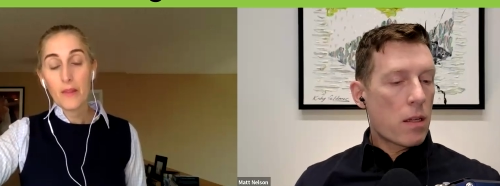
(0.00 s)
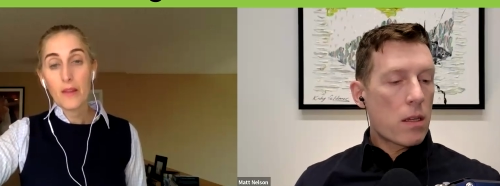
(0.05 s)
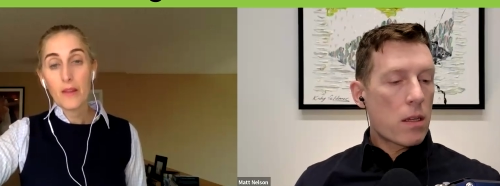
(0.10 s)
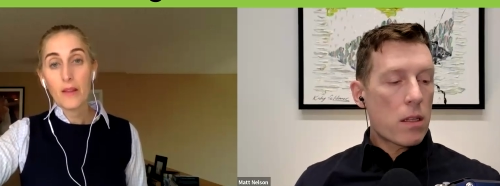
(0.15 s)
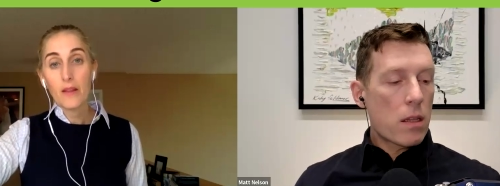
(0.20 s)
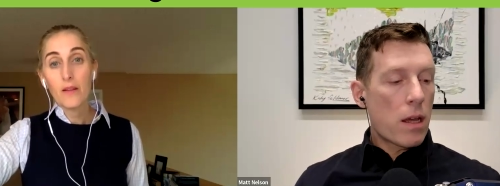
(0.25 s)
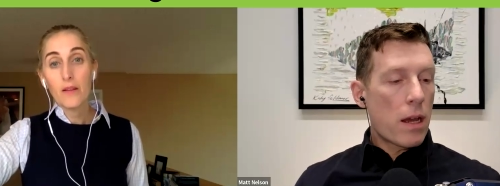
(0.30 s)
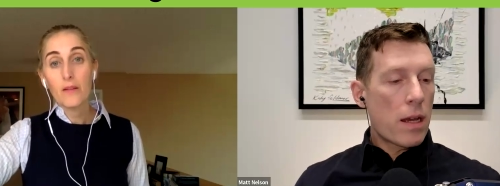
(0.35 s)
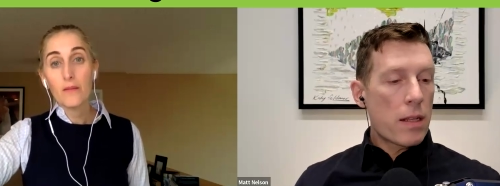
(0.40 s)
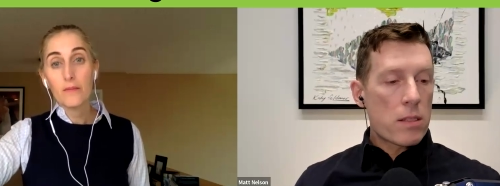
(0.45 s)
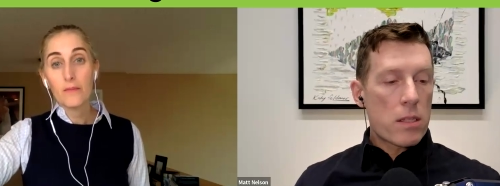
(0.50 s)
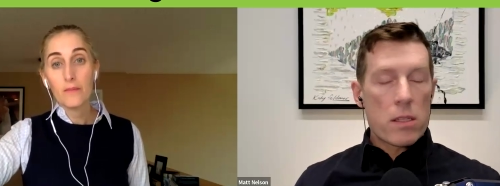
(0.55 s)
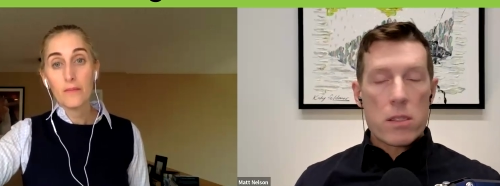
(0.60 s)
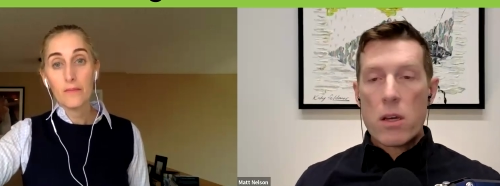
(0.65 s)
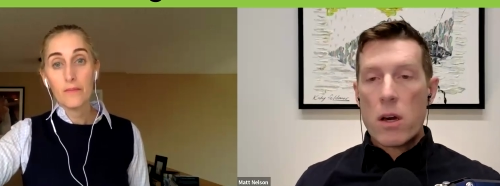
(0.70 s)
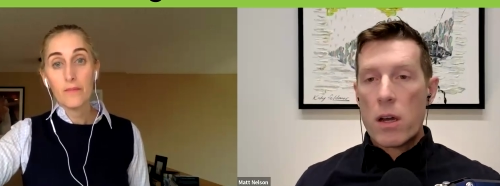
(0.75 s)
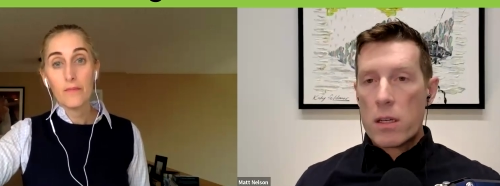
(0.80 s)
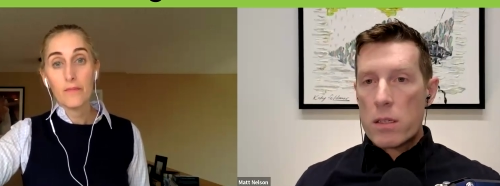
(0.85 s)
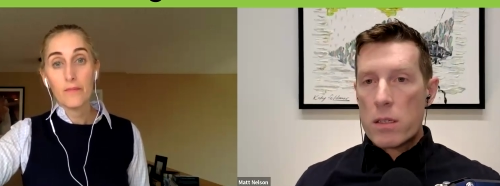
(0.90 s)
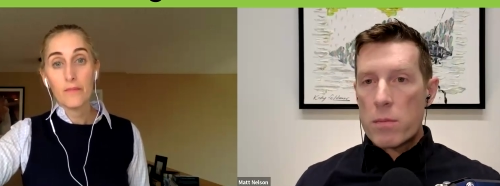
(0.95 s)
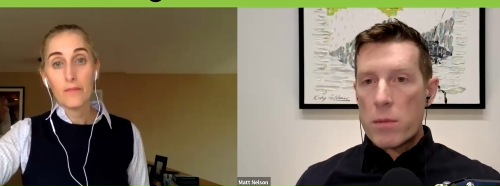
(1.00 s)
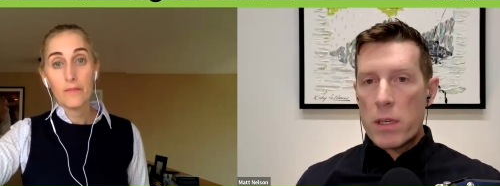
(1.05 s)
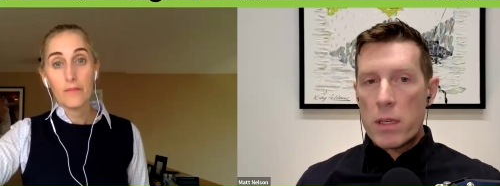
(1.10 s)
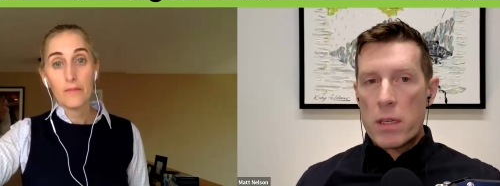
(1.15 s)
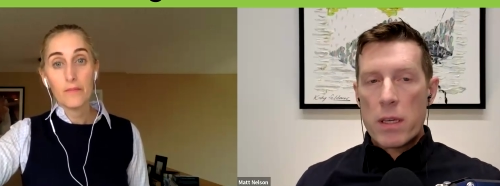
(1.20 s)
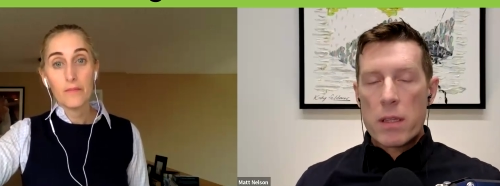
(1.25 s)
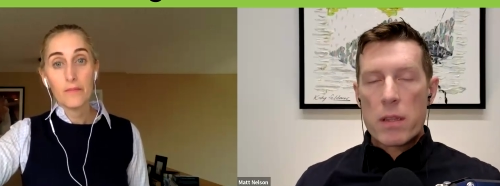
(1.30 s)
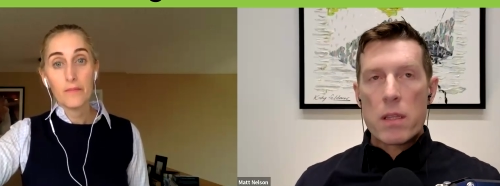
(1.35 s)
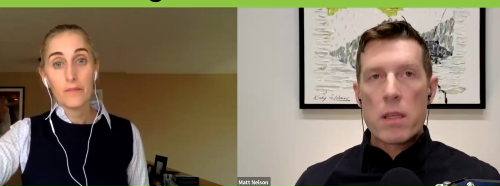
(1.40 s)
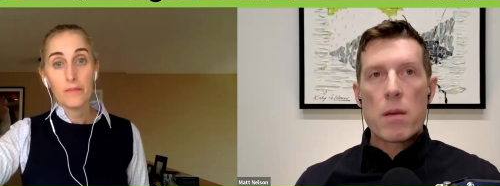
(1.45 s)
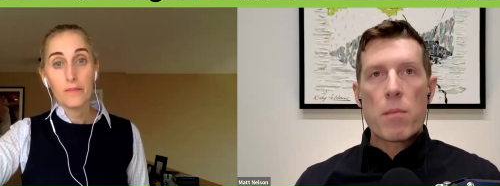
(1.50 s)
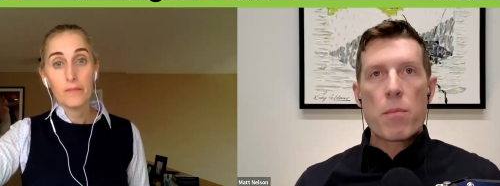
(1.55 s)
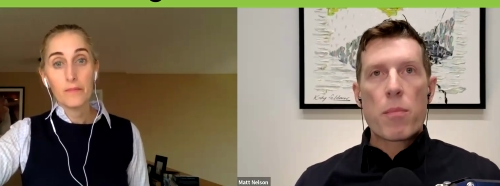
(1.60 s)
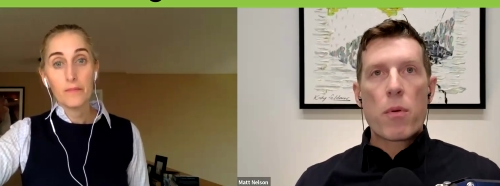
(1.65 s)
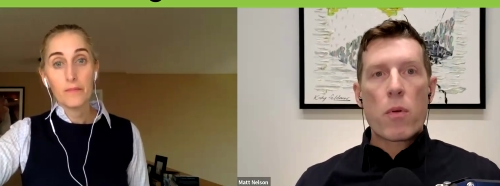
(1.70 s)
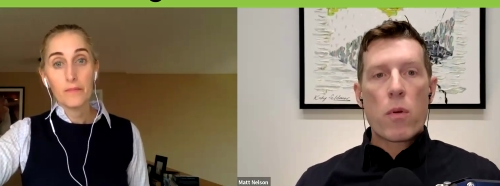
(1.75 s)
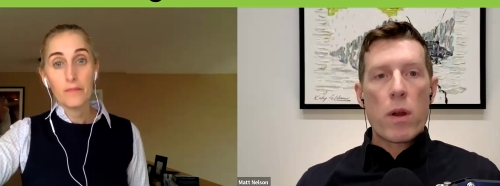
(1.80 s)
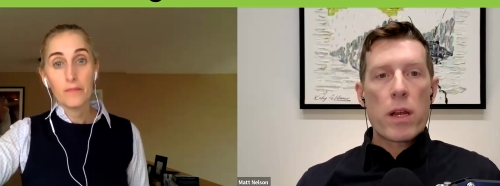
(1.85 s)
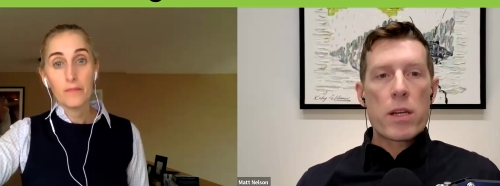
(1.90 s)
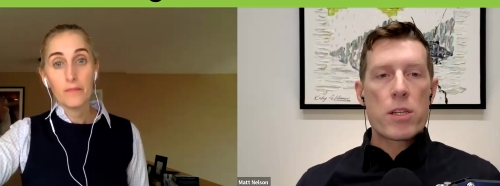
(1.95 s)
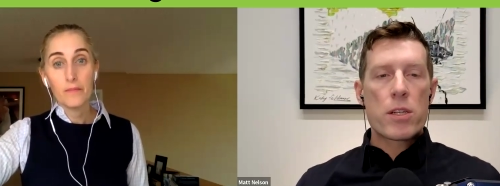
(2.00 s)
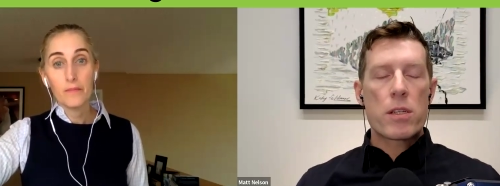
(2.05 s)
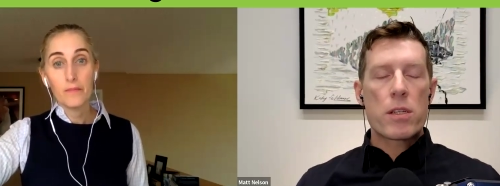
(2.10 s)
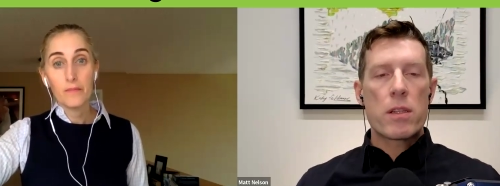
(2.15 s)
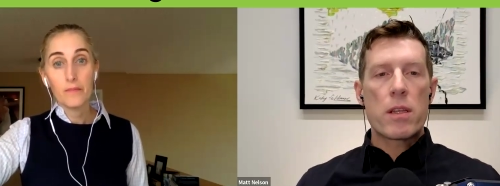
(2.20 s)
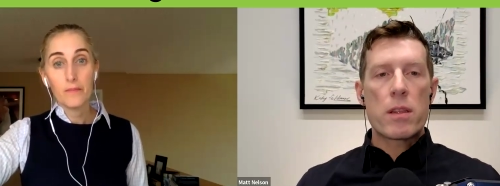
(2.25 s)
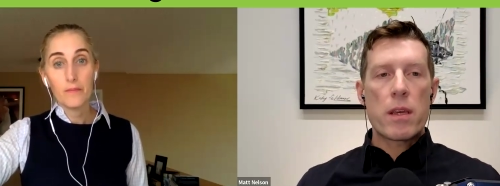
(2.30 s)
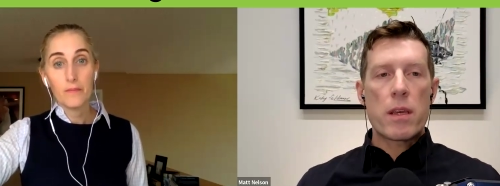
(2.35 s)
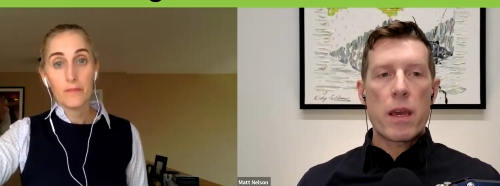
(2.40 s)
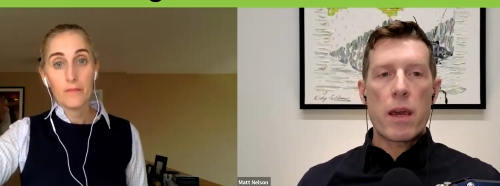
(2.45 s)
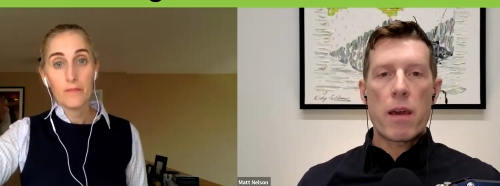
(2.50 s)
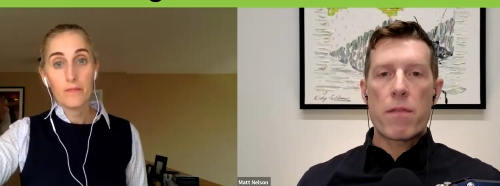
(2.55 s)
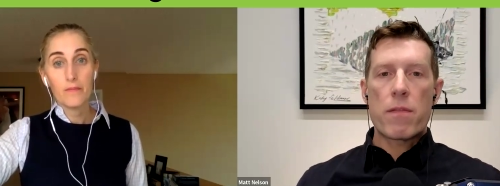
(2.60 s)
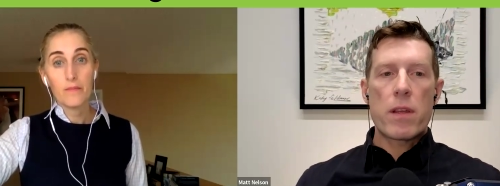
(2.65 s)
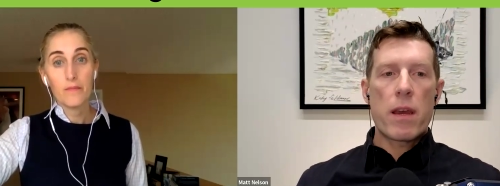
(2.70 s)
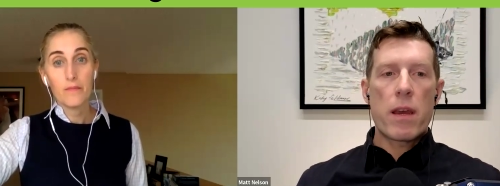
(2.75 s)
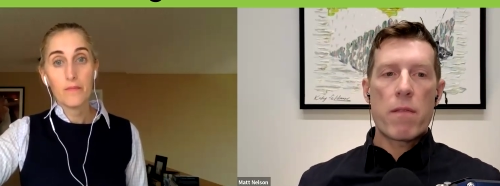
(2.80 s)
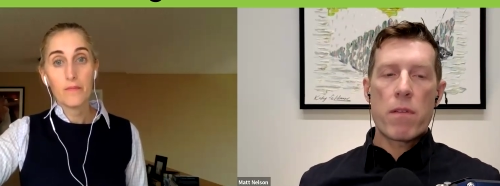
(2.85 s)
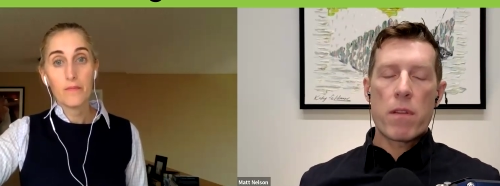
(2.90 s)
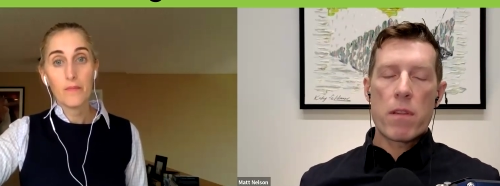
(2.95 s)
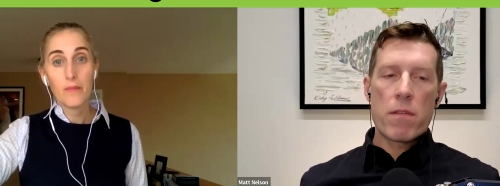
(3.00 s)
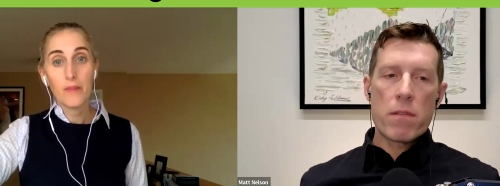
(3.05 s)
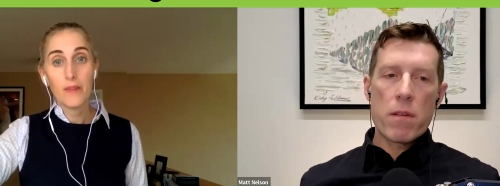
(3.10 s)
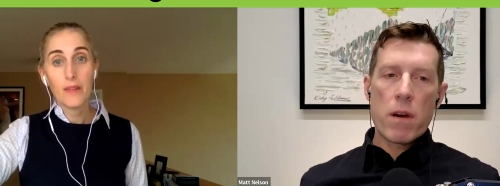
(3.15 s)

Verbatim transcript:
Speaker 1: clients that talk to me get the impression that they have to have a,